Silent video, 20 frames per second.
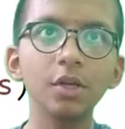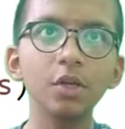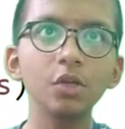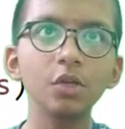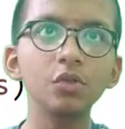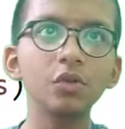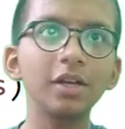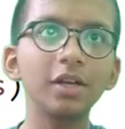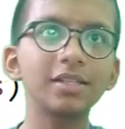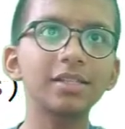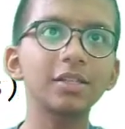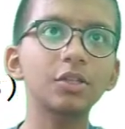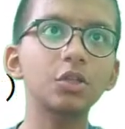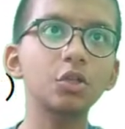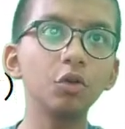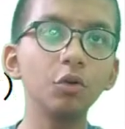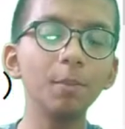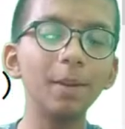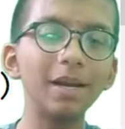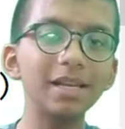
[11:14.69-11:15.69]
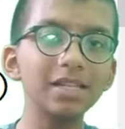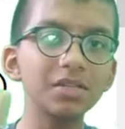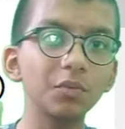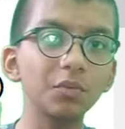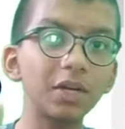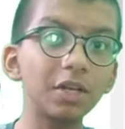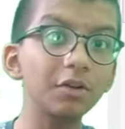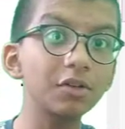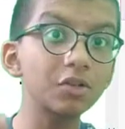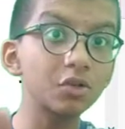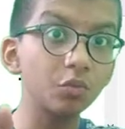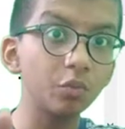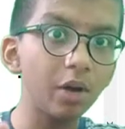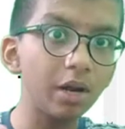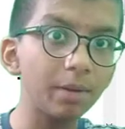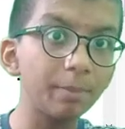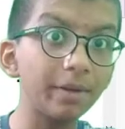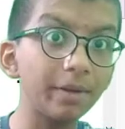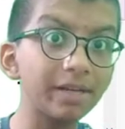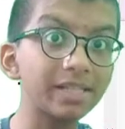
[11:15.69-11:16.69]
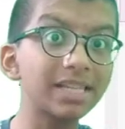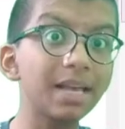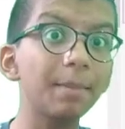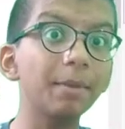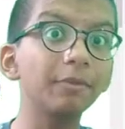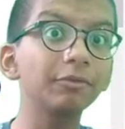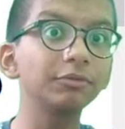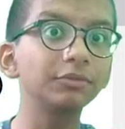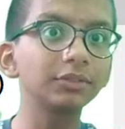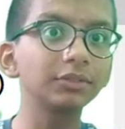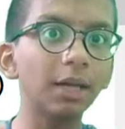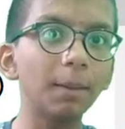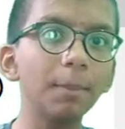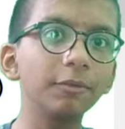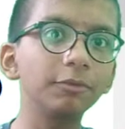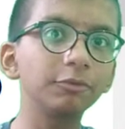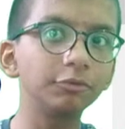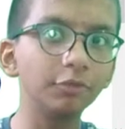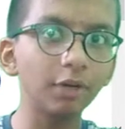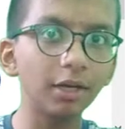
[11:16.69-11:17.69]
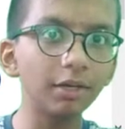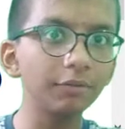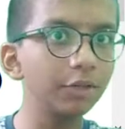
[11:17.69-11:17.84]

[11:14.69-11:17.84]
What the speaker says: So it's 2 minus 1 equals to 1, but sum of 1,